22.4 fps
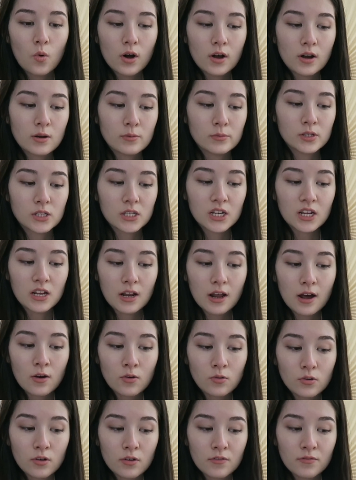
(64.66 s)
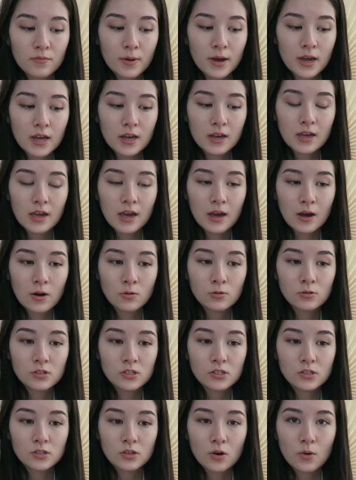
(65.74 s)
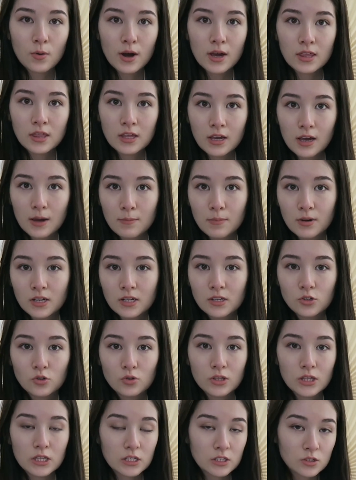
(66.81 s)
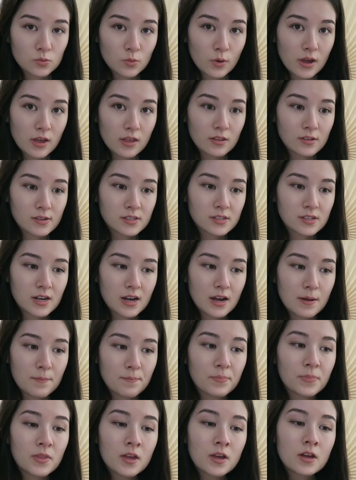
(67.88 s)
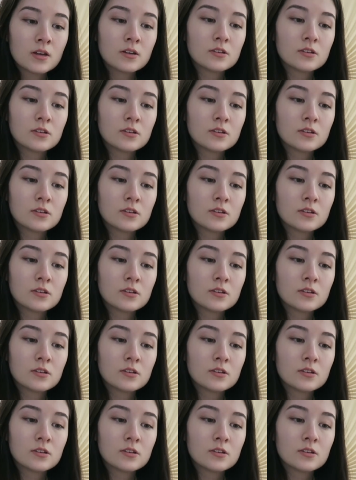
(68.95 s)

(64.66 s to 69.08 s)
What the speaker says: what comes in and out of my account. So I think I'm going to do it this way this time.